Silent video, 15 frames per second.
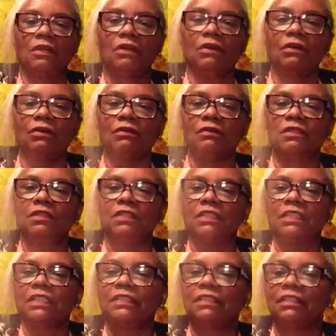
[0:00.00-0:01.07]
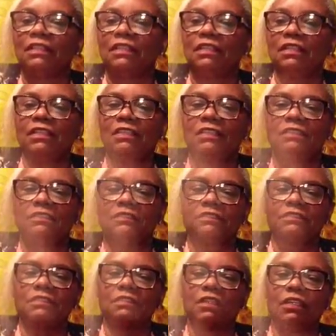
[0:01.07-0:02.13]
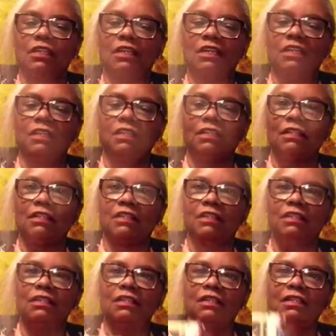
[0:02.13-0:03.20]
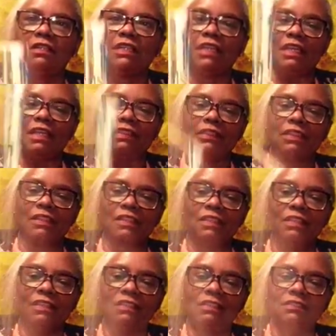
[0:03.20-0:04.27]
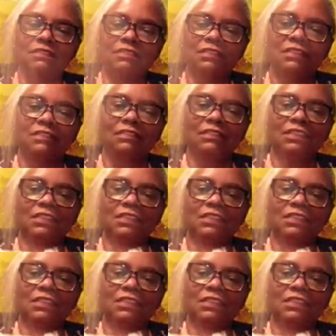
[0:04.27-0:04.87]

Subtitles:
oh, look at this. Look at this. Isn't